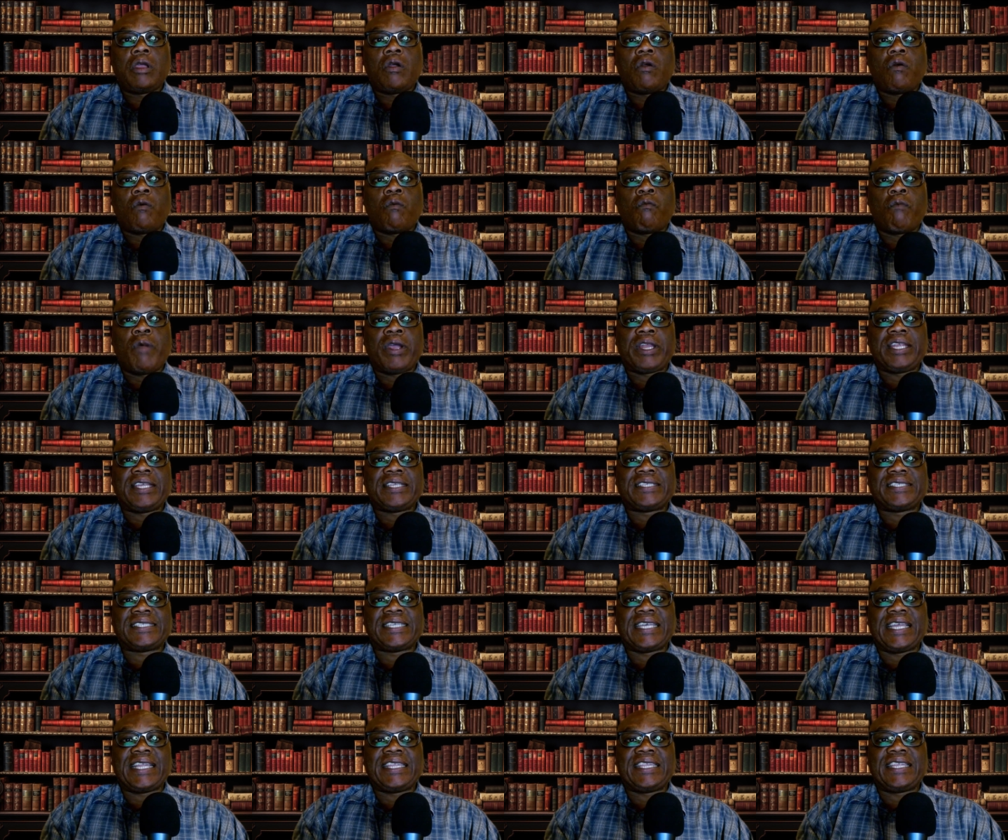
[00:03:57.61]
whether a
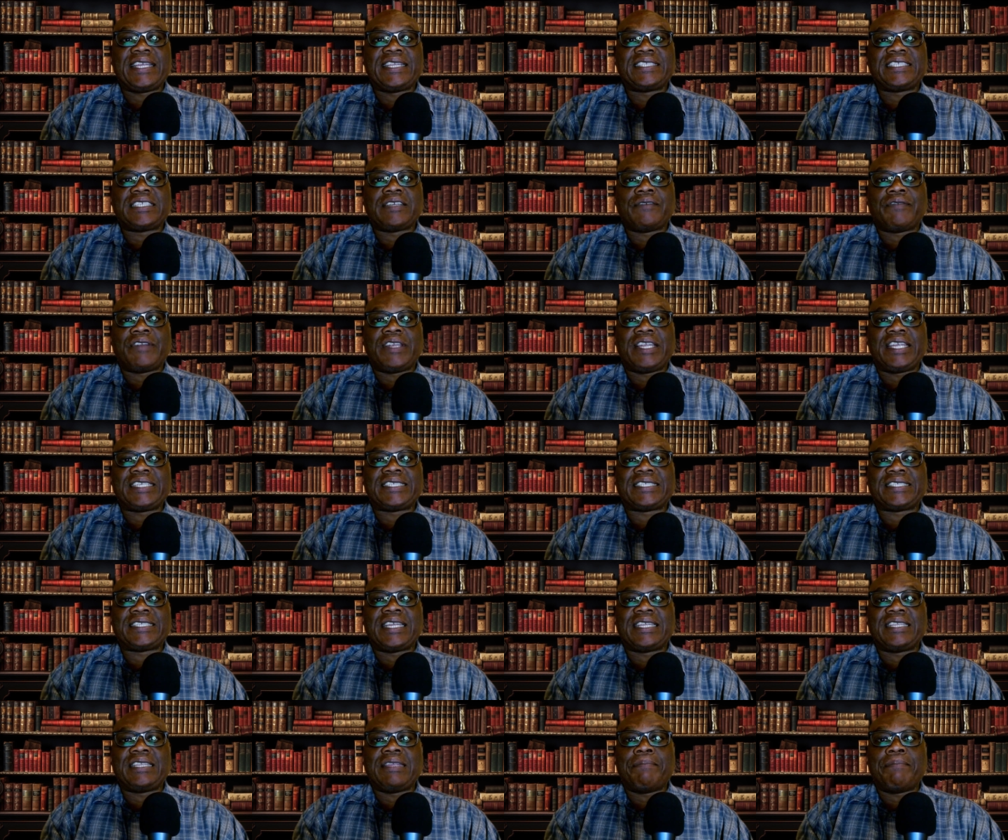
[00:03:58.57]
sentence of less than the